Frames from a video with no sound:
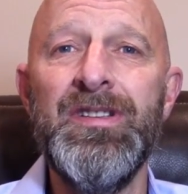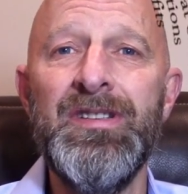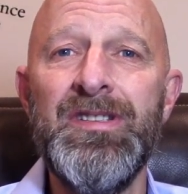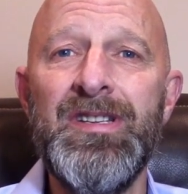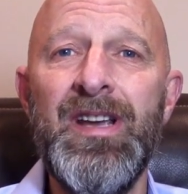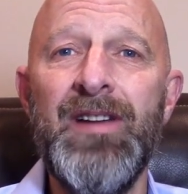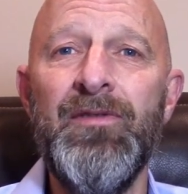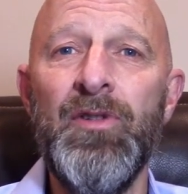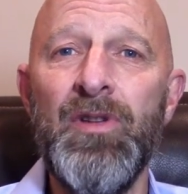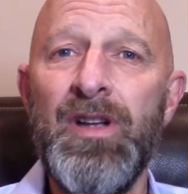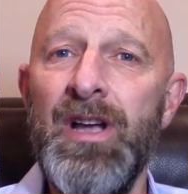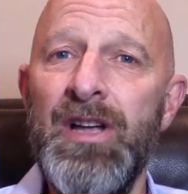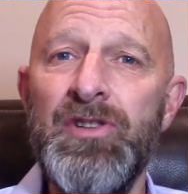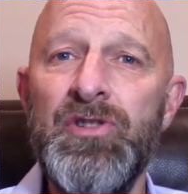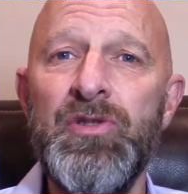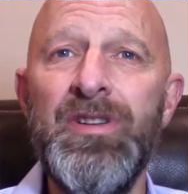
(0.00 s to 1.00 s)
in several
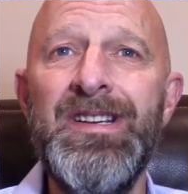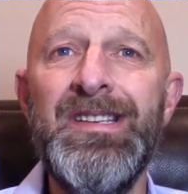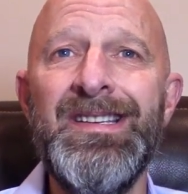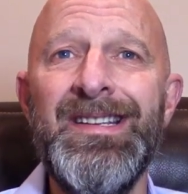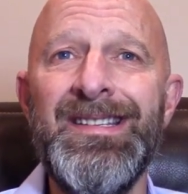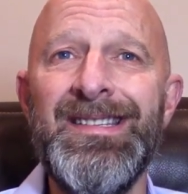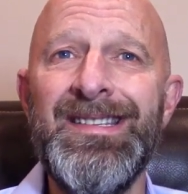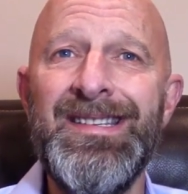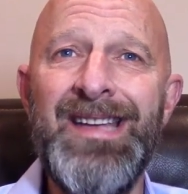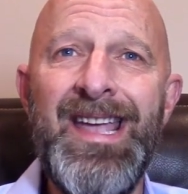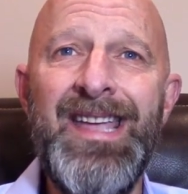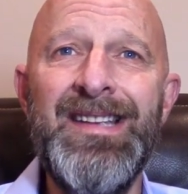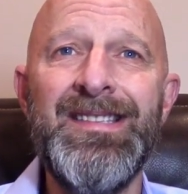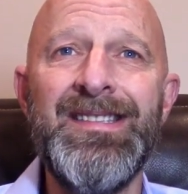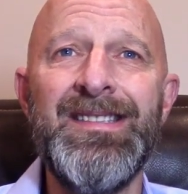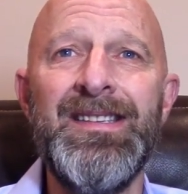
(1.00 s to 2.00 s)
countries and
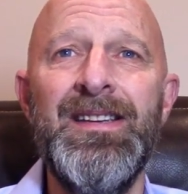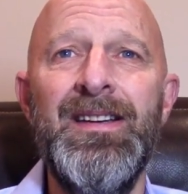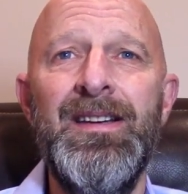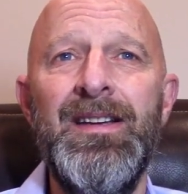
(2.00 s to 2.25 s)
states.